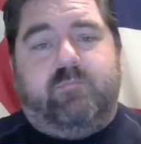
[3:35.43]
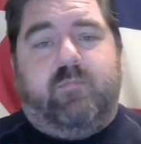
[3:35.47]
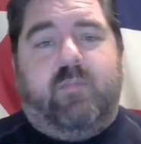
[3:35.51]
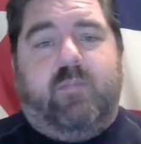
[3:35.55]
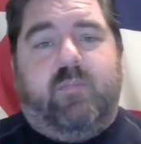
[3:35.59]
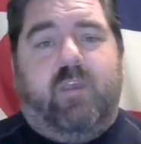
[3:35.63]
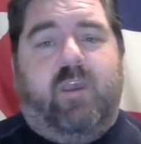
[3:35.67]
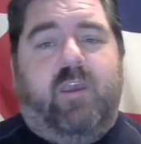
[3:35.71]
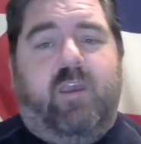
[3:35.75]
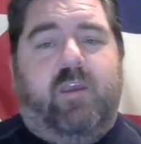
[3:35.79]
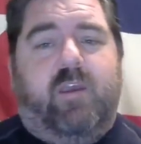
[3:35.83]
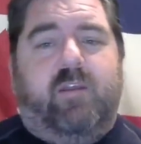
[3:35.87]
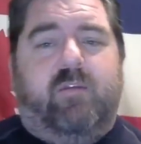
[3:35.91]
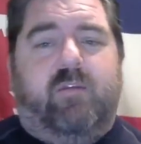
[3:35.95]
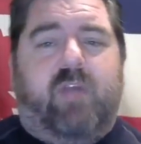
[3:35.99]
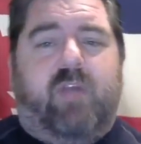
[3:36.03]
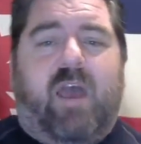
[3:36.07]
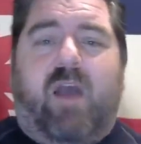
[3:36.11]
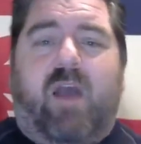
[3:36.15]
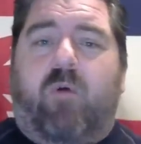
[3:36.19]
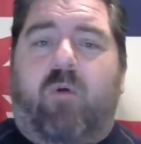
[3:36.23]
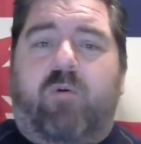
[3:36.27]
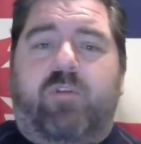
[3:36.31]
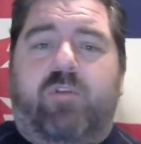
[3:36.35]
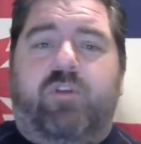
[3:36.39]
And
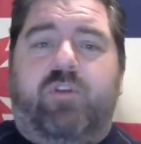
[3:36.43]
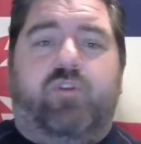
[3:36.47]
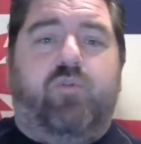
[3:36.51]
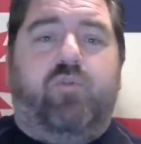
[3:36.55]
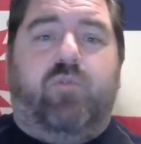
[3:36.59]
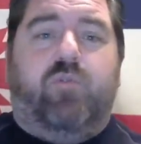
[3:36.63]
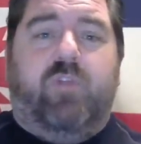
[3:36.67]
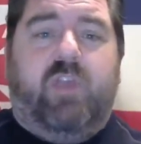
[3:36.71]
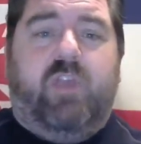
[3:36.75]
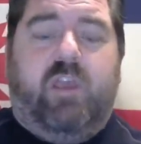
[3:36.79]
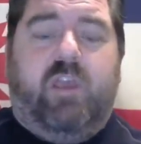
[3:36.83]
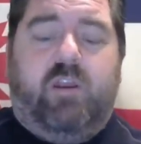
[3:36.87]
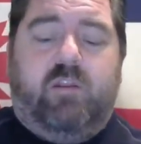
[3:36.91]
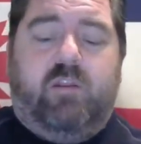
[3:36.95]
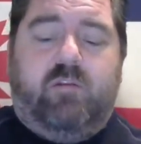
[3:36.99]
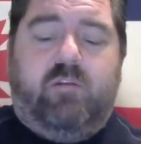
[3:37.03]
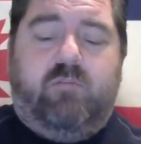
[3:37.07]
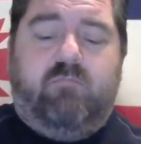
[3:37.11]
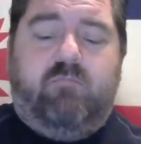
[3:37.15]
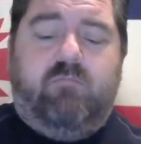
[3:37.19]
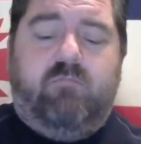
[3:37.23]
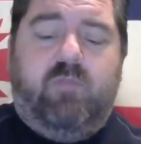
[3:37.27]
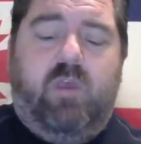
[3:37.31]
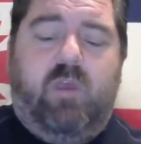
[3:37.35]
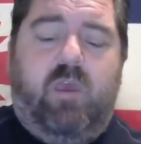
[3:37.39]
how are the two related?
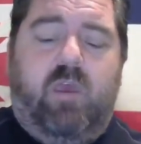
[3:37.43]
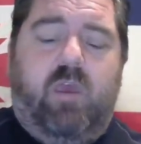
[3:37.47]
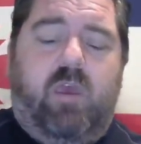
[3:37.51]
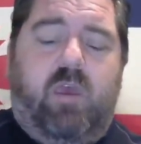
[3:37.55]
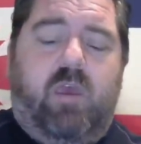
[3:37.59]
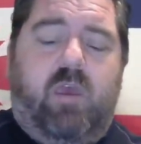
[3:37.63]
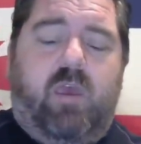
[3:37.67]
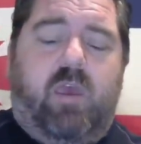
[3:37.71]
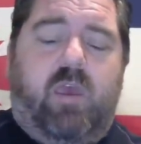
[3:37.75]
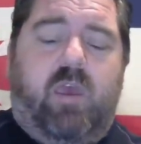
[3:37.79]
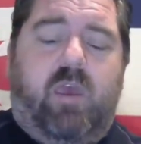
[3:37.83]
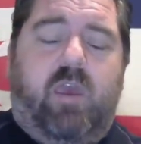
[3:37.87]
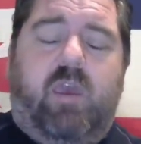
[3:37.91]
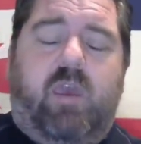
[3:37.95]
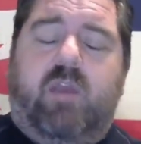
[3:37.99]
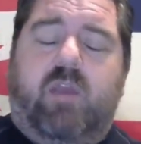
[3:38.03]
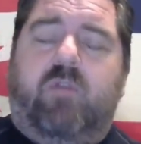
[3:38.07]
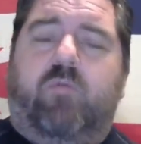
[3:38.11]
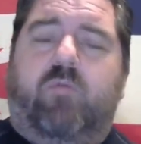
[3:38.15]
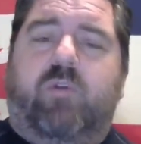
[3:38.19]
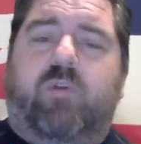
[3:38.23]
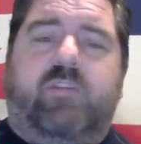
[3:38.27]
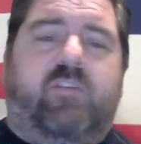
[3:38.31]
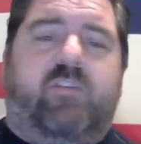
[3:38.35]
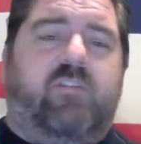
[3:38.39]
And
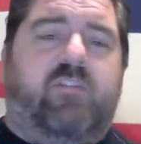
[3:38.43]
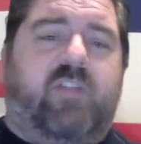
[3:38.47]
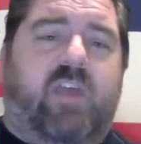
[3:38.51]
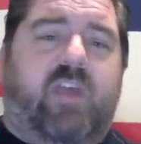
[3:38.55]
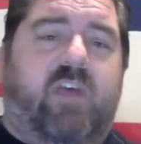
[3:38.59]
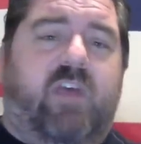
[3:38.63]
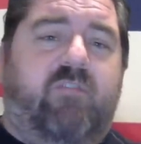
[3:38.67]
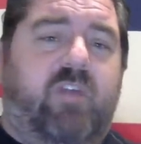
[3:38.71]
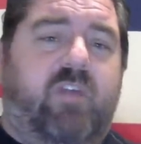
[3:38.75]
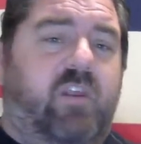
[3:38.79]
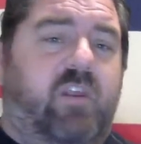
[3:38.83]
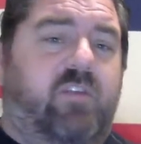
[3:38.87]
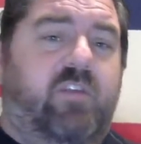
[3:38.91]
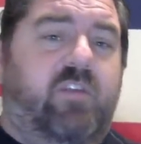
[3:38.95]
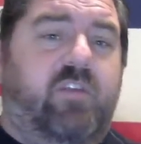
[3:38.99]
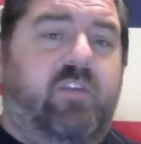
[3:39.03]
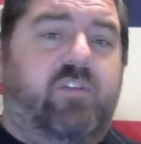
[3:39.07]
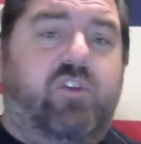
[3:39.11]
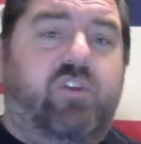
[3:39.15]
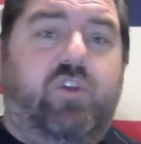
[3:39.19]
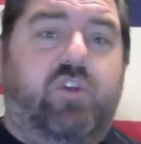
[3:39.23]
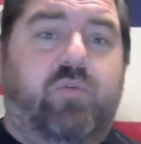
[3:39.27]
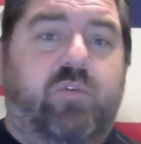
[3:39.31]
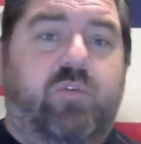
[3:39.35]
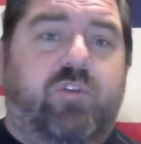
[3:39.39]
what does it have anything to
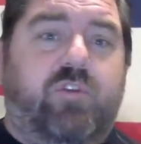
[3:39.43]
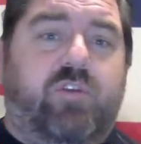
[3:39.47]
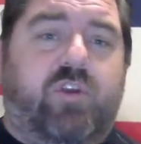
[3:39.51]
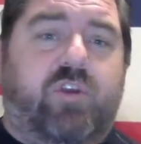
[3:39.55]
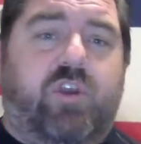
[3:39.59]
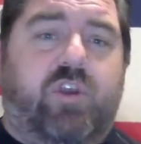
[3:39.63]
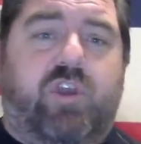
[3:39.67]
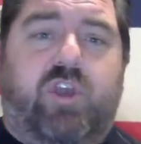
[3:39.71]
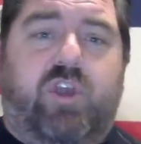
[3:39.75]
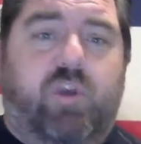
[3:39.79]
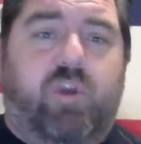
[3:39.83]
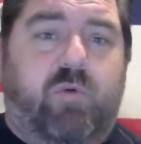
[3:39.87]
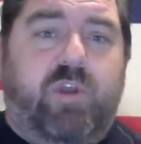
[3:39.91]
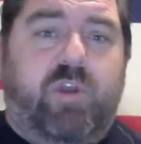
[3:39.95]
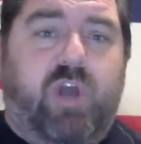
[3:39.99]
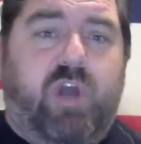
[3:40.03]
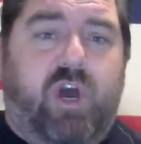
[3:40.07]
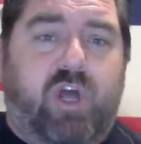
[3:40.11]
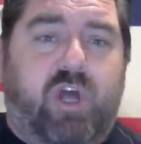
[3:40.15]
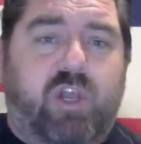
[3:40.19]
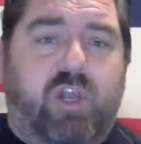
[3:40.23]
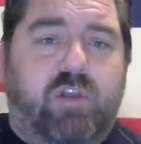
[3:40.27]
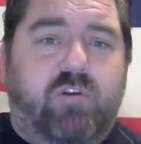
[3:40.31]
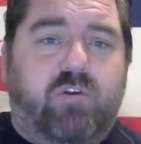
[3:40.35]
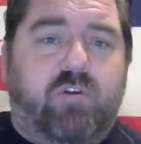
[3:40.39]
do with
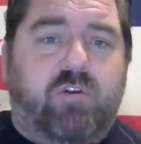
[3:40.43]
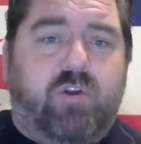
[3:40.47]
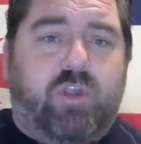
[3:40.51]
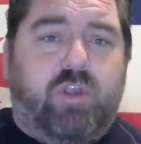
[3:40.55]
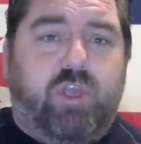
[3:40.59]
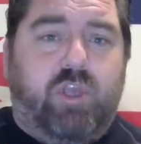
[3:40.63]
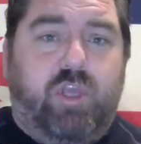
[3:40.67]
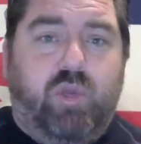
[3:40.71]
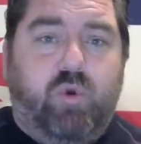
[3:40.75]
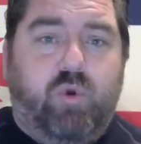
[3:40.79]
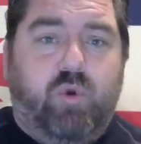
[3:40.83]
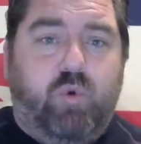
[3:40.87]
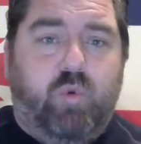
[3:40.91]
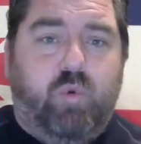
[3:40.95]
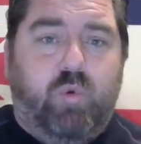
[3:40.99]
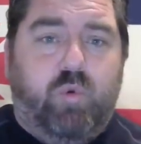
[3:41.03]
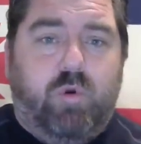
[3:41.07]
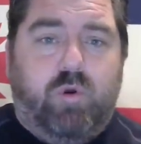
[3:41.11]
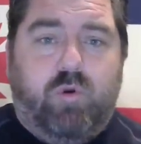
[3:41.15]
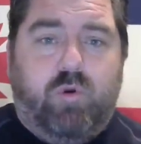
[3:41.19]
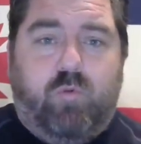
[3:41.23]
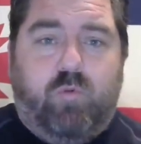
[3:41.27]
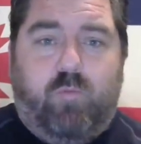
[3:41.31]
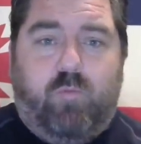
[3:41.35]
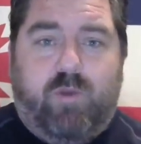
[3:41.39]
QAnon or Q
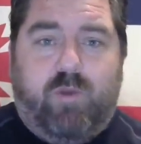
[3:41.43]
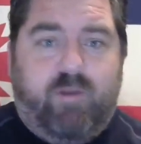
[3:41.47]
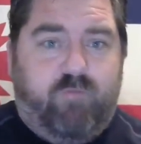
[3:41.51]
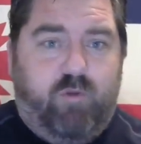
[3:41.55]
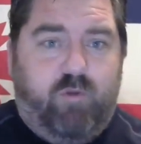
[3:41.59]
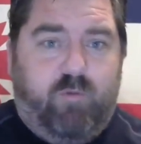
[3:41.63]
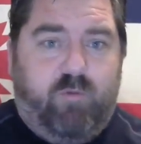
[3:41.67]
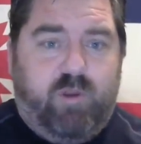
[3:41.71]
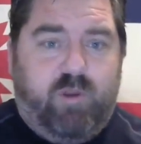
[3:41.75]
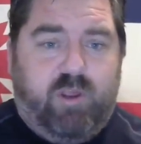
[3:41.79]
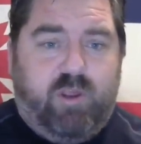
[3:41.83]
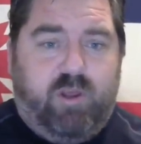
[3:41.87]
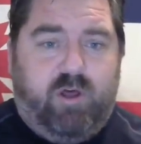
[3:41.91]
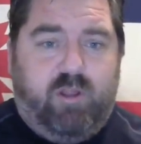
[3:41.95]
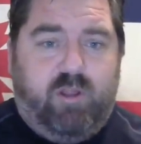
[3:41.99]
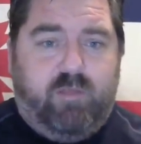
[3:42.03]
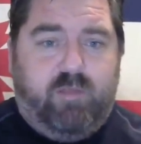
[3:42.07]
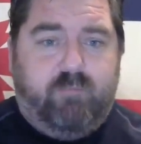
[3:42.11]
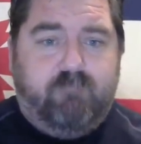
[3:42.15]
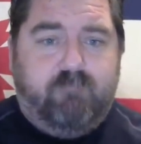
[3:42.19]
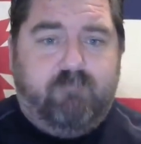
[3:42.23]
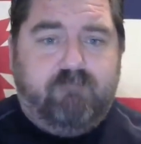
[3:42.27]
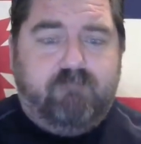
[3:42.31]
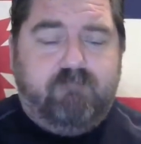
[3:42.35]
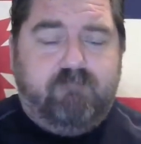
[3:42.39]
or whatever you want to call
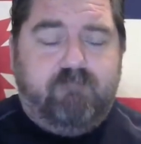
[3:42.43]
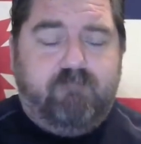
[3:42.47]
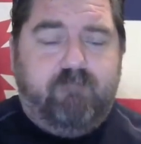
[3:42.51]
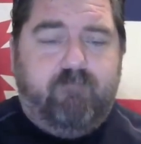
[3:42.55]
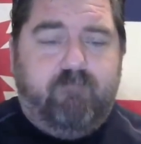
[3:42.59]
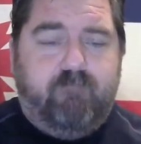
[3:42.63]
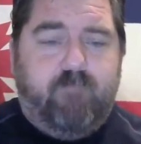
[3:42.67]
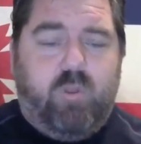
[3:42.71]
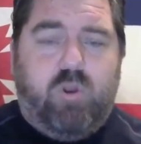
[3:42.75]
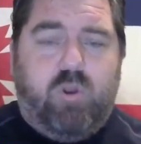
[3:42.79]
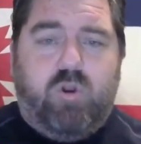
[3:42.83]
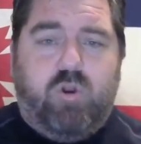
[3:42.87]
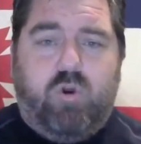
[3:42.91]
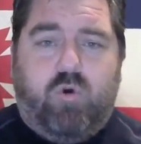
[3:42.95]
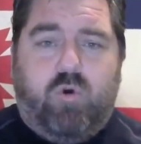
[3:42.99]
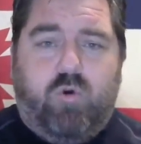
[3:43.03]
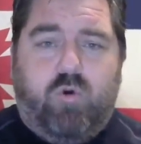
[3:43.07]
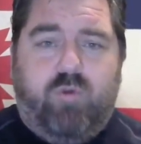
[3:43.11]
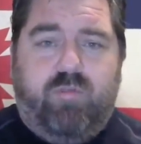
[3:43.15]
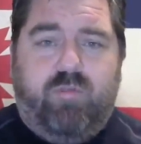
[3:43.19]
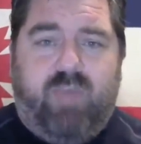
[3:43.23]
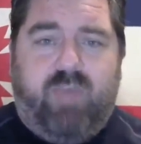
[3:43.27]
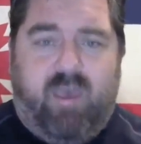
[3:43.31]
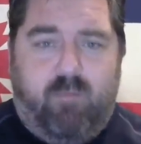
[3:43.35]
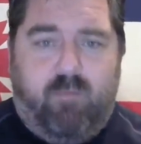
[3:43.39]
them,
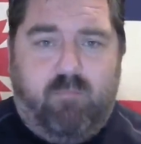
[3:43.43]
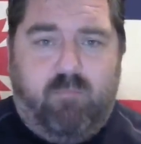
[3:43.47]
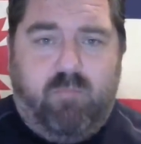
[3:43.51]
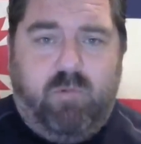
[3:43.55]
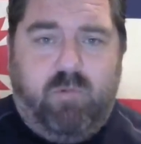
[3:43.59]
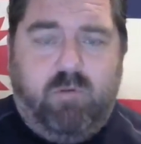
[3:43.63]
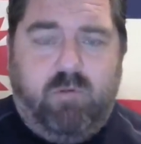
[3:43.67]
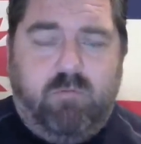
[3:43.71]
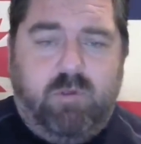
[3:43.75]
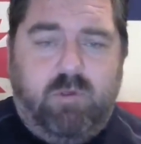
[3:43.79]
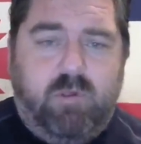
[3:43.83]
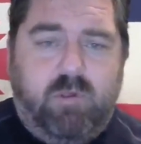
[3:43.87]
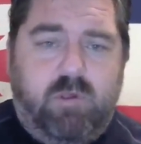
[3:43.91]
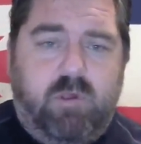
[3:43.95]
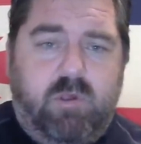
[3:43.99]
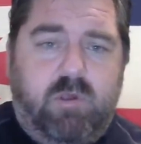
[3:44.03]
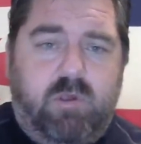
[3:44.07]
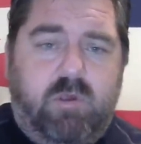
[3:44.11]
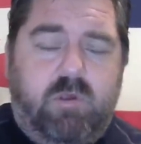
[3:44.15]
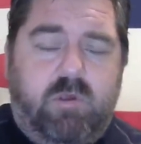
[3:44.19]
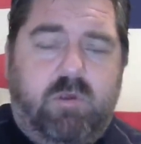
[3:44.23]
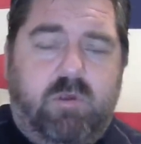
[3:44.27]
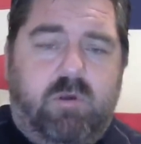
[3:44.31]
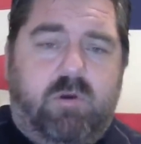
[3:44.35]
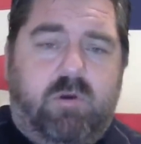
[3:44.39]
or them,
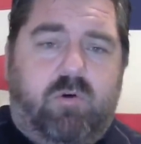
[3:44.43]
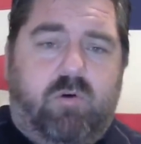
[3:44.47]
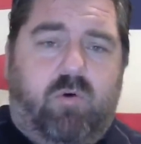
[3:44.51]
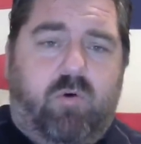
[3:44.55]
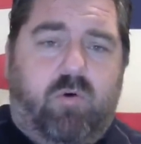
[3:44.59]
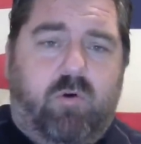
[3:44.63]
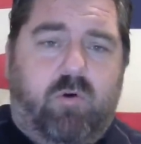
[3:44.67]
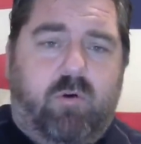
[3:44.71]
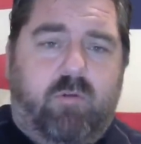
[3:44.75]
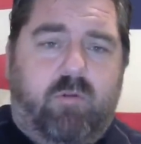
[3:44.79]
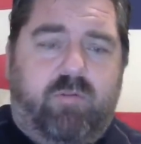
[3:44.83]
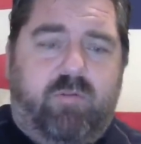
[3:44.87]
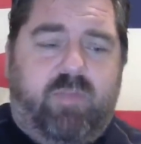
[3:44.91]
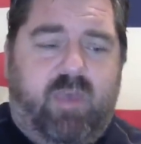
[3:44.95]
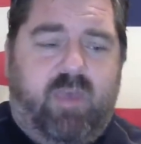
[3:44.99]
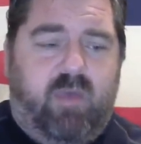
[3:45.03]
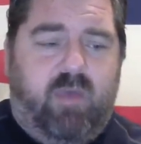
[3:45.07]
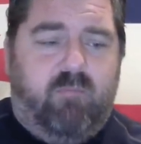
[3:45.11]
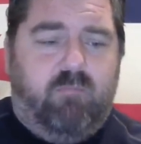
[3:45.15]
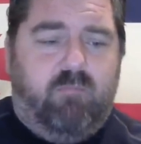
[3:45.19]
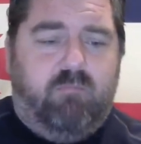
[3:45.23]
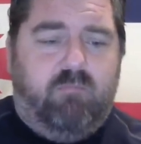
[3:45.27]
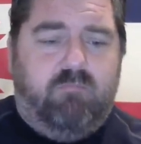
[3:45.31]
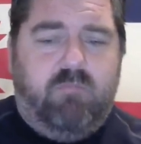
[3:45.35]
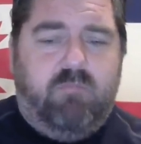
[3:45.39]
or
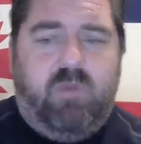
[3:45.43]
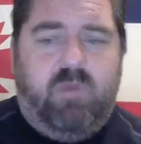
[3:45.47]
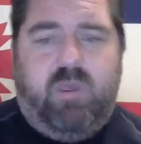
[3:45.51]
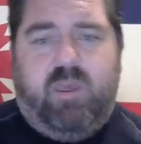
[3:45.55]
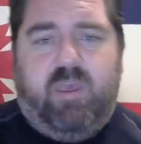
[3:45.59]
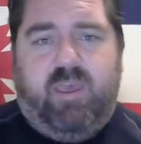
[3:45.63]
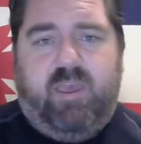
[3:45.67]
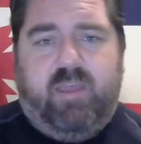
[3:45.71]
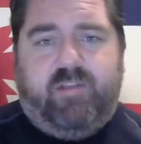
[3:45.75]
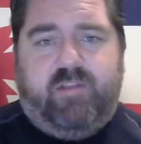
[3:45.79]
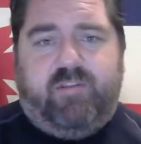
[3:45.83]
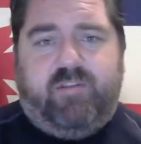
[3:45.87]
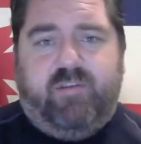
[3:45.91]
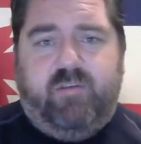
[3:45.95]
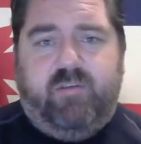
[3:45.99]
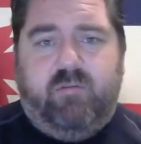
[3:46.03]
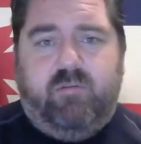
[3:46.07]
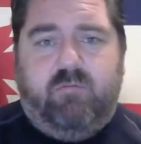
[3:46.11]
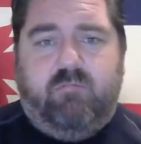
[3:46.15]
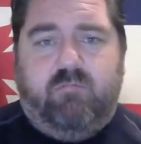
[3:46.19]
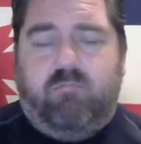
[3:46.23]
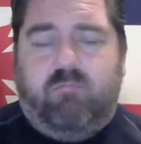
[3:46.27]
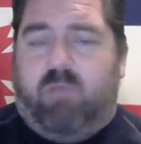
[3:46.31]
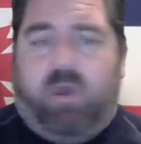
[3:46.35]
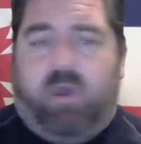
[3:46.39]
them it?
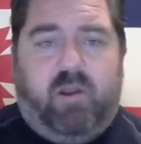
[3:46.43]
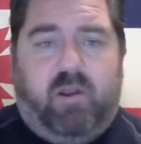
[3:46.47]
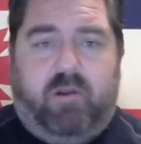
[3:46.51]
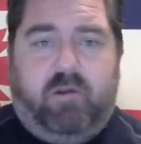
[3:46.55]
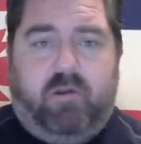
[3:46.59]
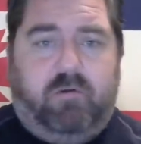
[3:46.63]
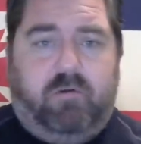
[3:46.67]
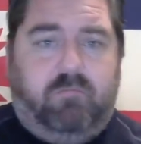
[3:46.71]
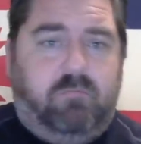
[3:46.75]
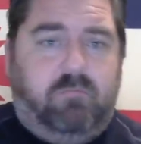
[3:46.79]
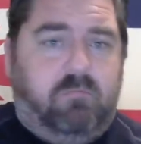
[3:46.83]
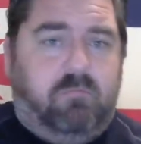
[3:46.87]
I don't know.